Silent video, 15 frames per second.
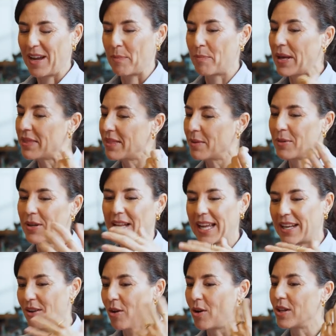bendable,
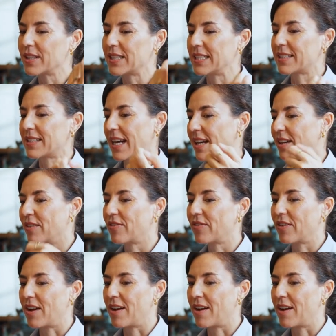and all these kind of